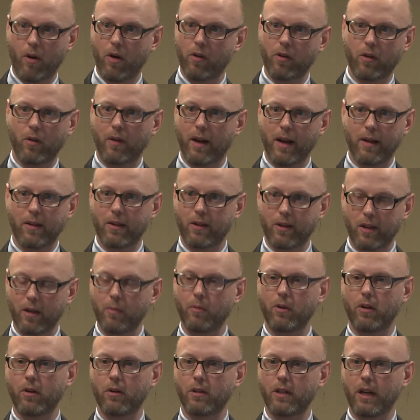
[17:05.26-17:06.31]
also has a
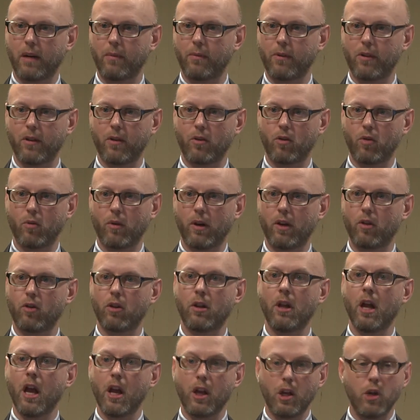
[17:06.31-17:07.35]
similar type of situation,
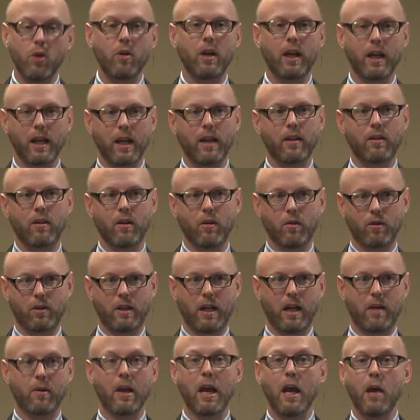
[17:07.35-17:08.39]
you can get those
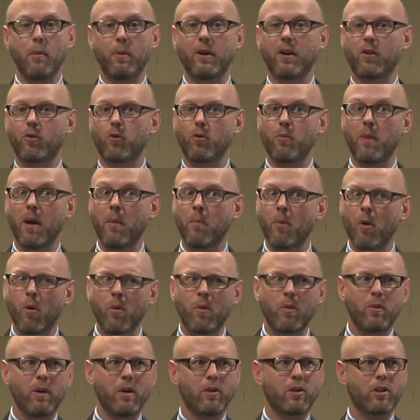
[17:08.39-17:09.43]
claims. Because remember
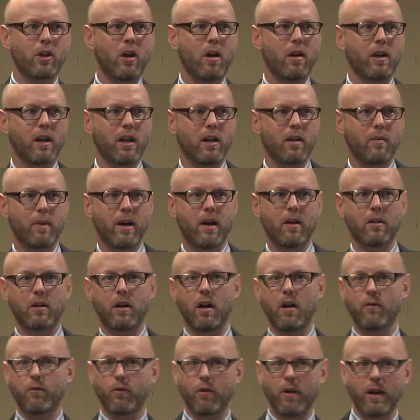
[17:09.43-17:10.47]
when we were talking about
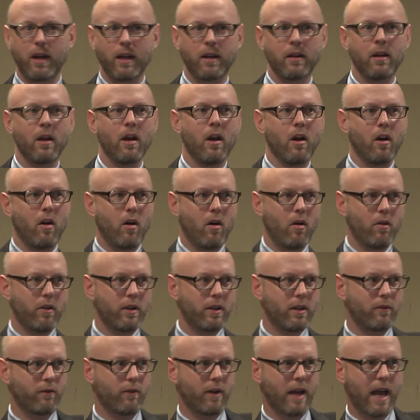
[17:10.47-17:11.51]
covering all the
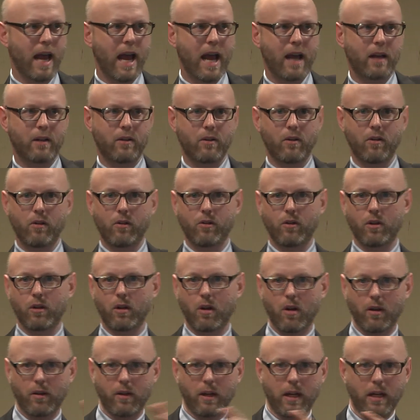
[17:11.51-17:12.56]
different actors and
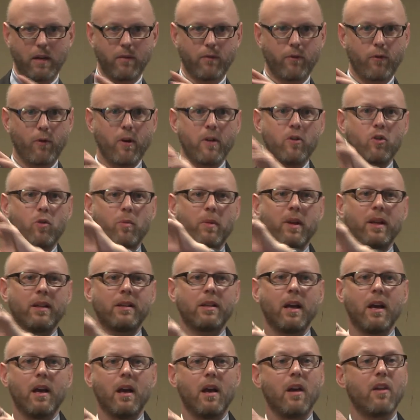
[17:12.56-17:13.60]
on the infringement,
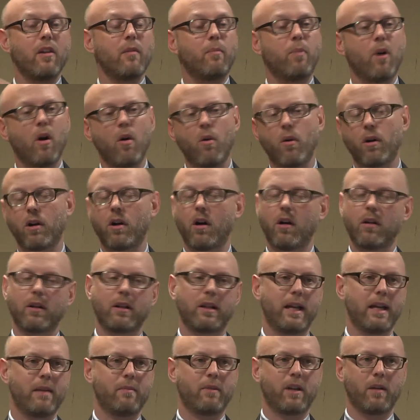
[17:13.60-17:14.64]
the Beauregard
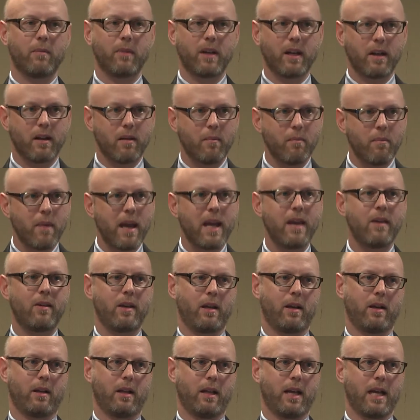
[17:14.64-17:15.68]
claim can be an
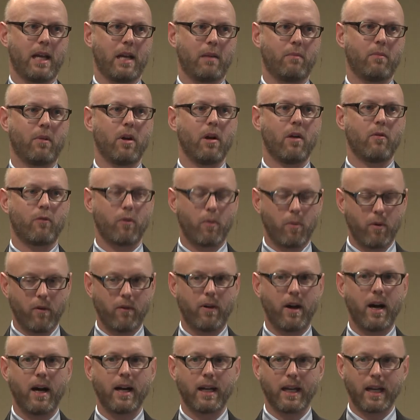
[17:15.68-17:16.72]
amazing claim for
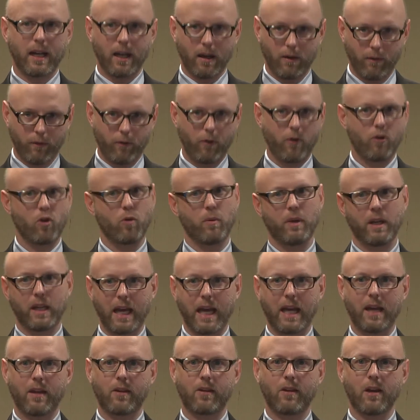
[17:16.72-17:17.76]
providing an infringement
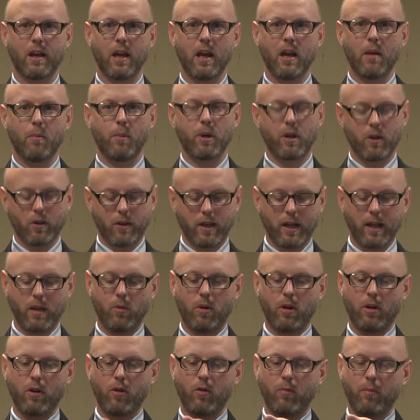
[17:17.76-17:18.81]
case, because
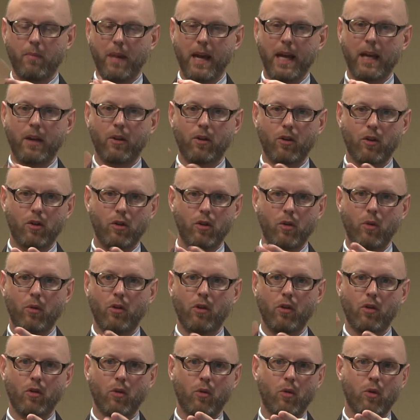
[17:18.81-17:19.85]
anyone who makes,
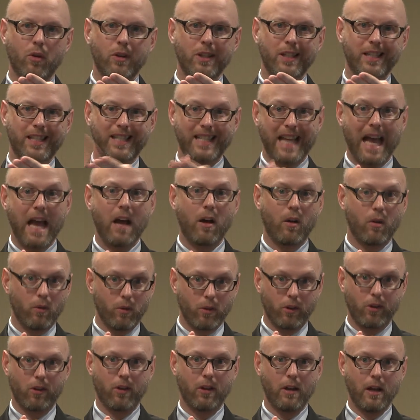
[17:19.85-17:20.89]
uses, or
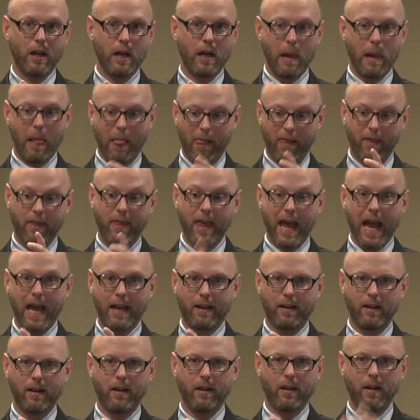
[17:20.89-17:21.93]
sells
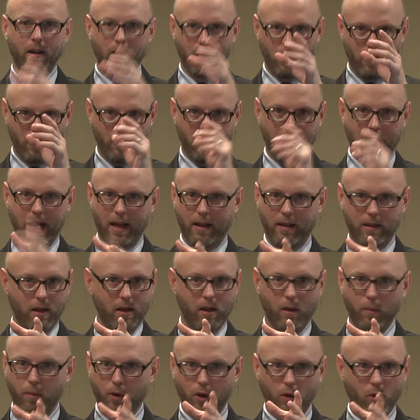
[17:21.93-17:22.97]
that
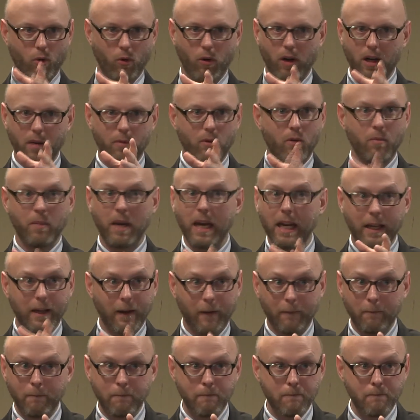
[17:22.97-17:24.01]
computer-readable
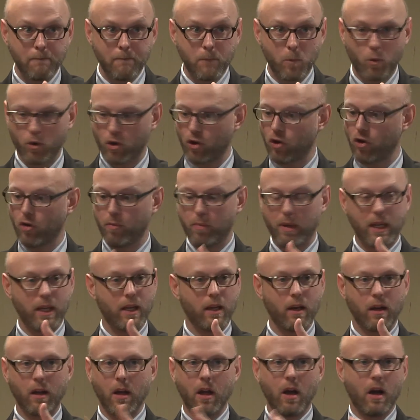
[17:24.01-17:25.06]
medium, which could be
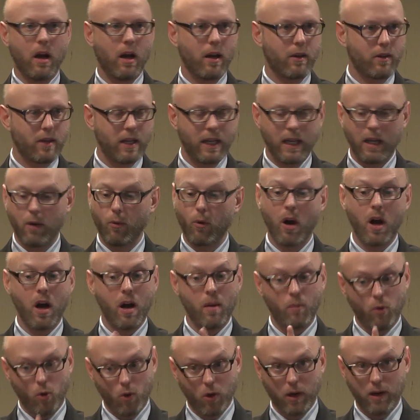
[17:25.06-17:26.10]
a
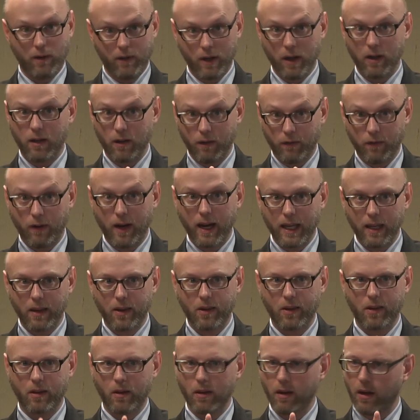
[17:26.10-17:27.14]
CD-ROM or even a
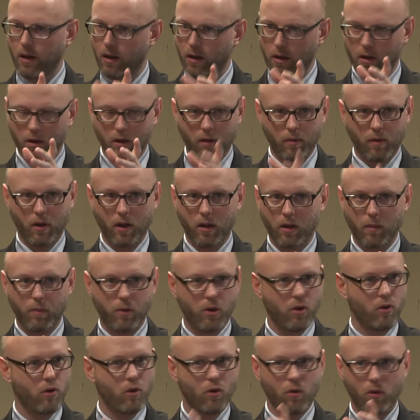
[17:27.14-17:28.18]
device, a
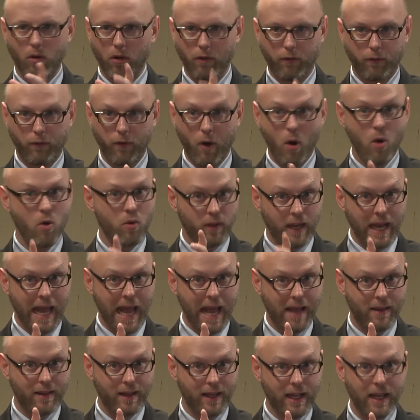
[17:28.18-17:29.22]
computer or a phone that
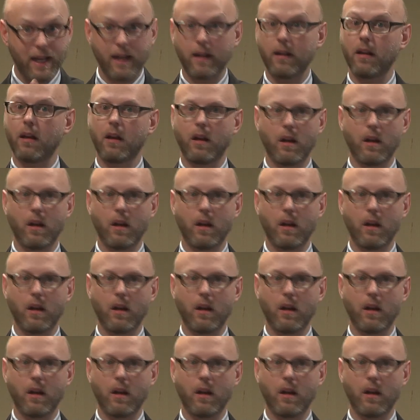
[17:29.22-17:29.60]
has it in it,